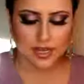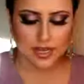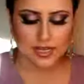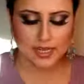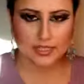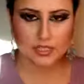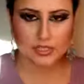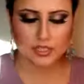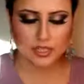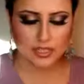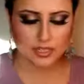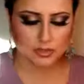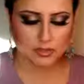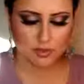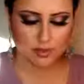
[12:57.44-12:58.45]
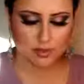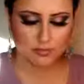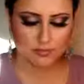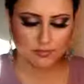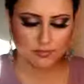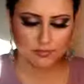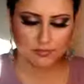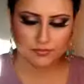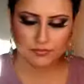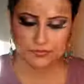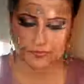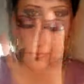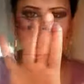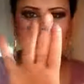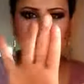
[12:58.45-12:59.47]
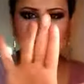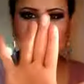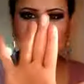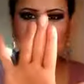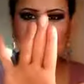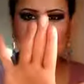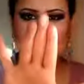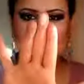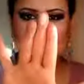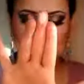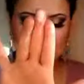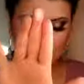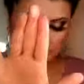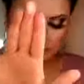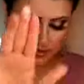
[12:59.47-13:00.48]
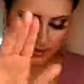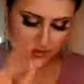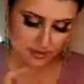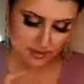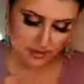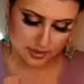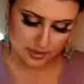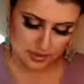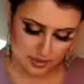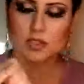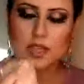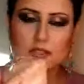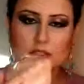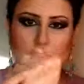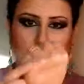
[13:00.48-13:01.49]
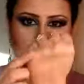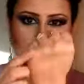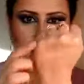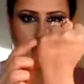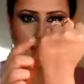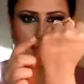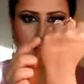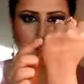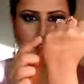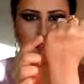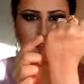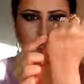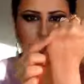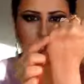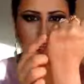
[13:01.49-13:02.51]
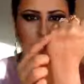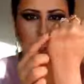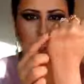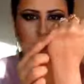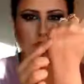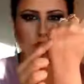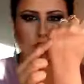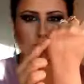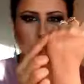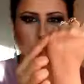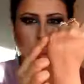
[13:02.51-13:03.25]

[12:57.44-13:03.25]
highlighting shade as well. So this is the light. So as you can see, it's really hard to